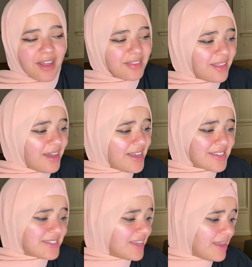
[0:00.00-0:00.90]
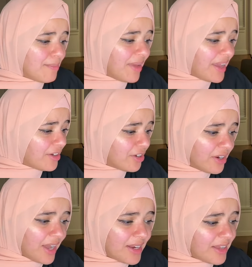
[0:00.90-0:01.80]
Allah has made
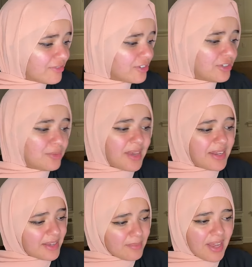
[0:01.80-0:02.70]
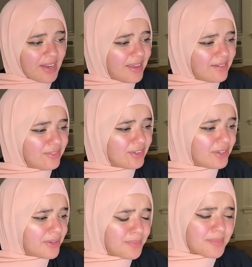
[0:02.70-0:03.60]
her halal for you, made him halal for
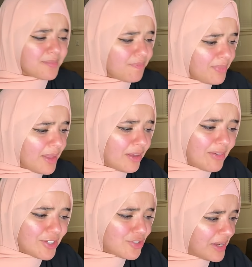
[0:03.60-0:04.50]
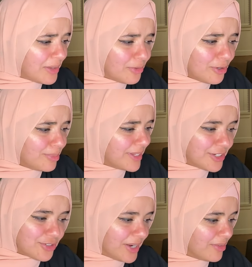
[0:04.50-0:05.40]
you. You wanna try role play,